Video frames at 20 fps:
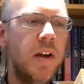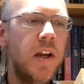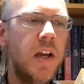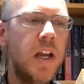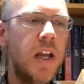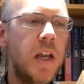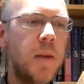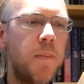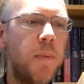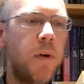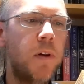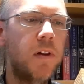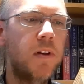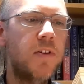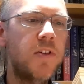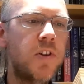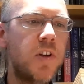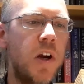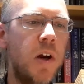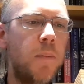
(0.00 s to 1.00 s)
He pulled
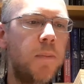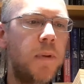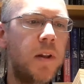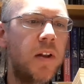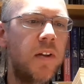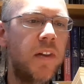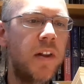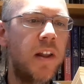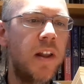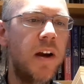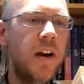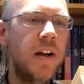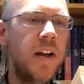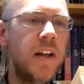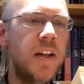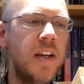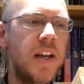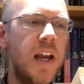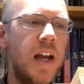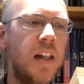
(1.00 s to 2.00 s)
sharply on the line
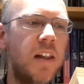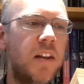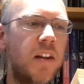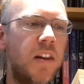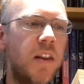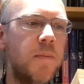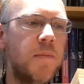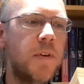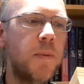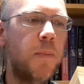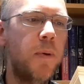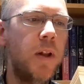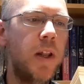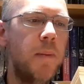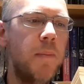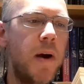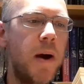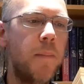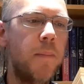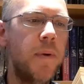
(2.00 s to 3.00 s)
and yelled at them to pull him
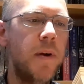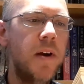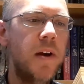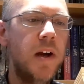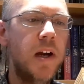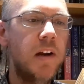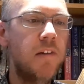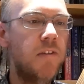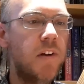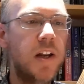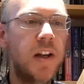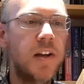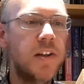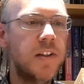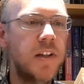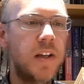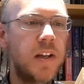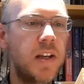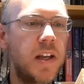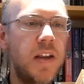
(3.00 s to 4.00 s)
up, and realised
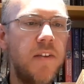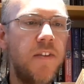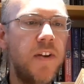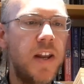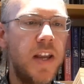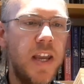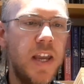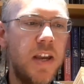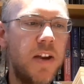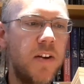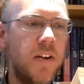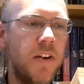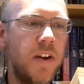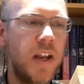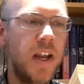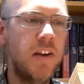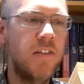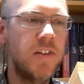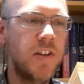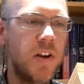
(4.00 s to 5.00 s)
that even he couldn't
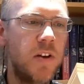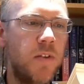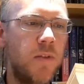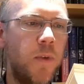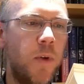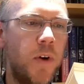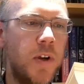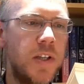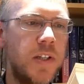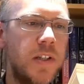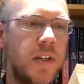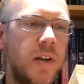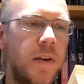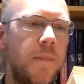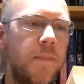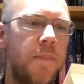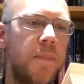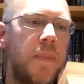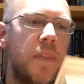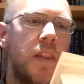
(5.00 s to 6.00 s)
hear his own voice.
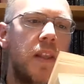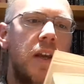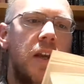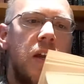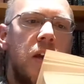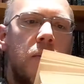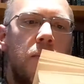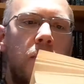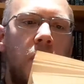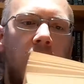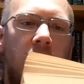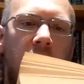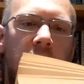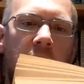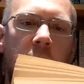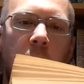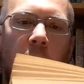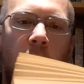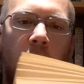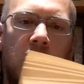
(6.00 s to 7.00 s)
But
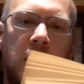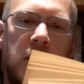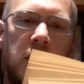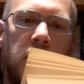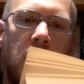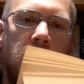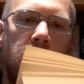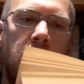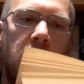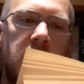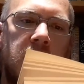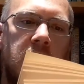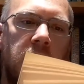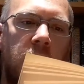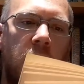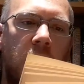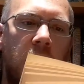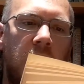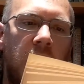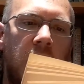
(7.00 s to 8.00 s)
Grimmer or someone must have
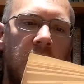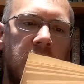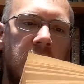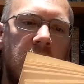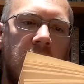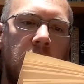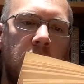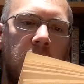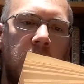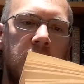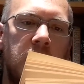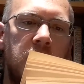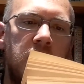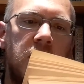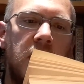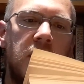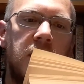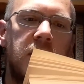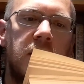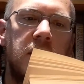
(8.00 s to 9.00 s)
got the idea, because
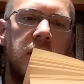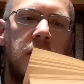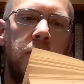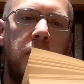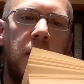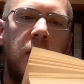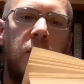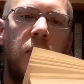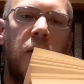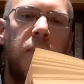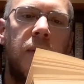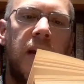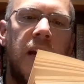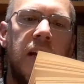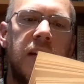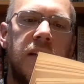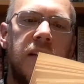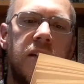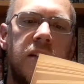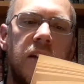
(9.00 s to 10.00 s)
just as the big wheel
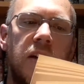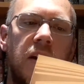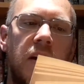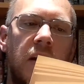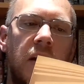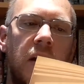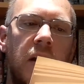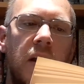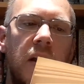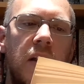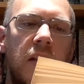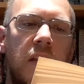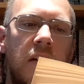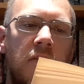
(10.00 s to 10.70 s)
began to turn, the